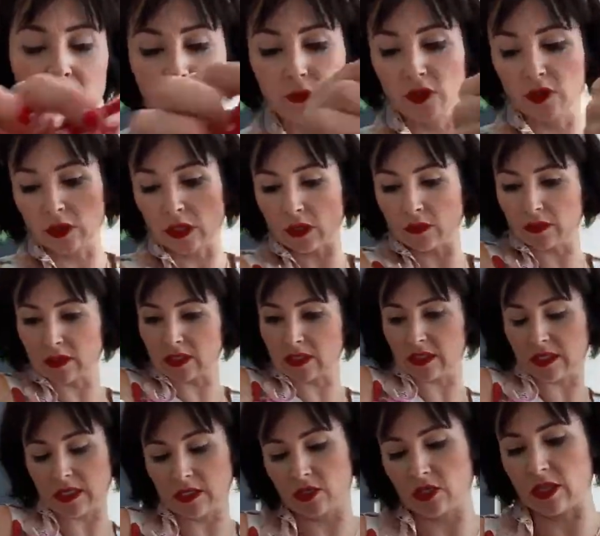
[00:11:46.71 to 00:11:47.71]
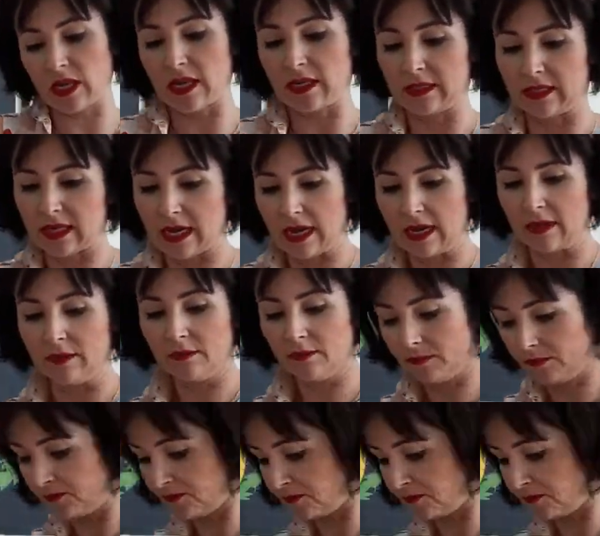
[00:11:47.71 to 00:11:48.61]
I'm just going to stitch that down.